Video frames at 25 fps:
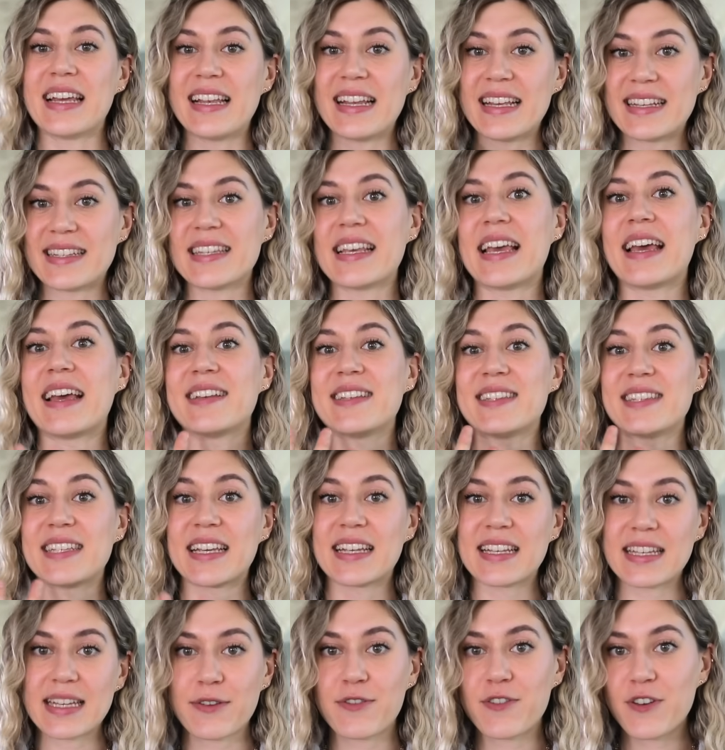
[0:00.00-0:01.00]
elicit a
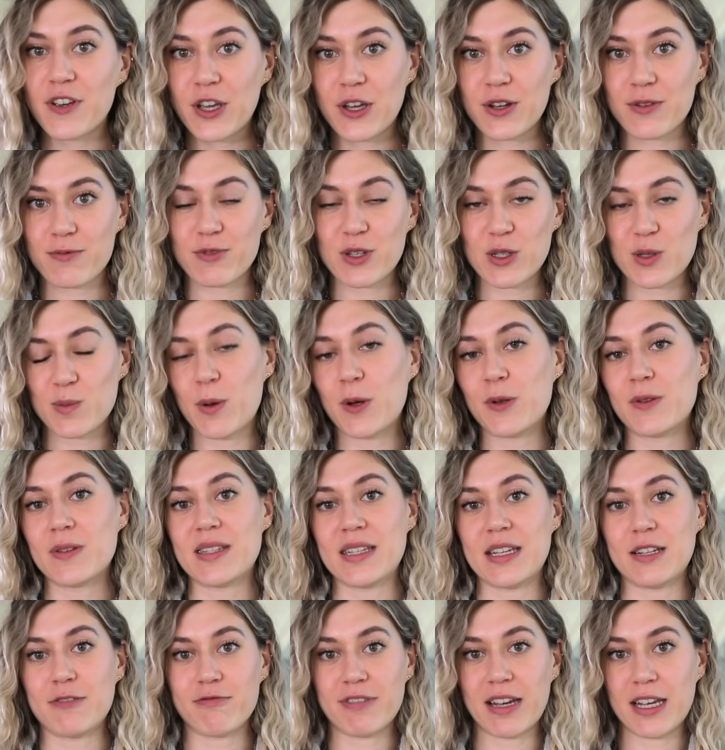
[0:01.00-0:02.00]
significant response
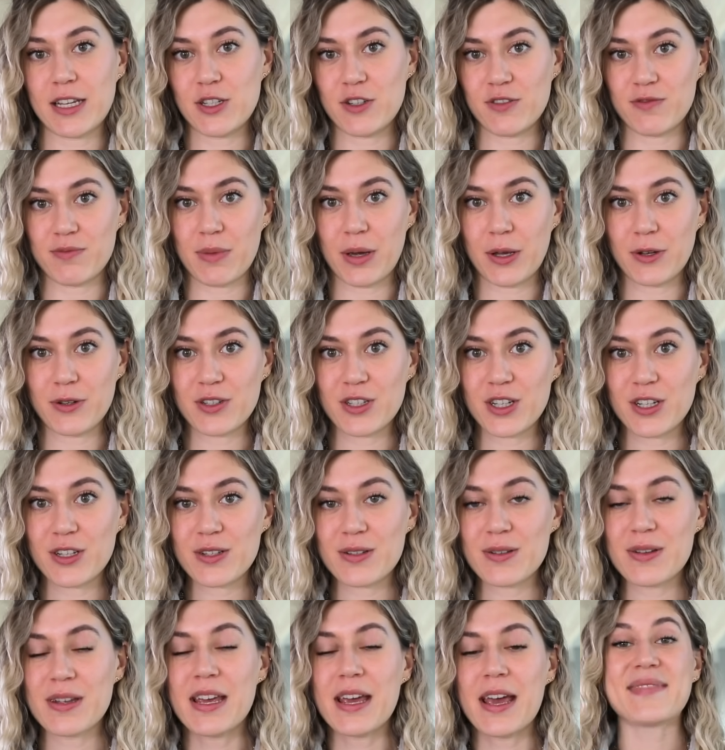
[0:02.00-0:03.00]
in range of
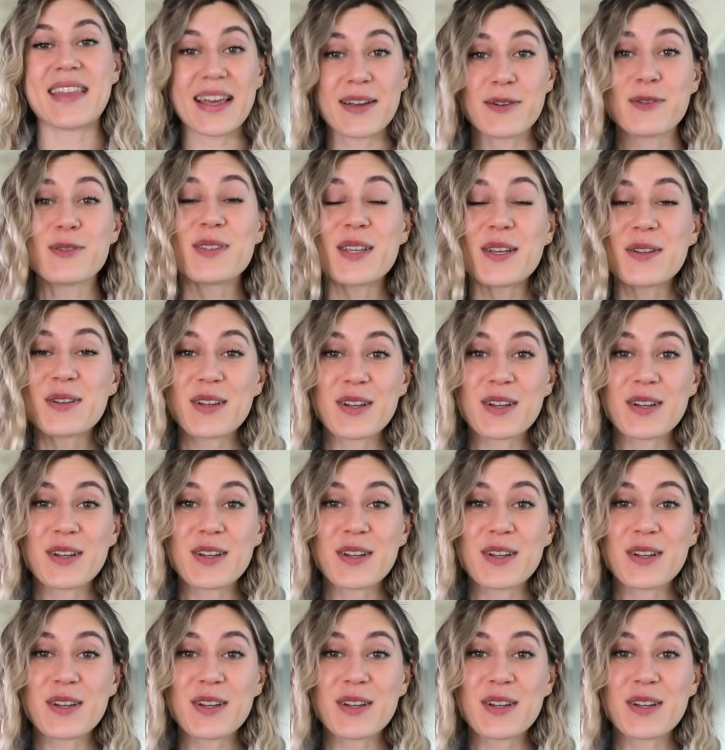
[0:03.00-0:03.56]
motion, they also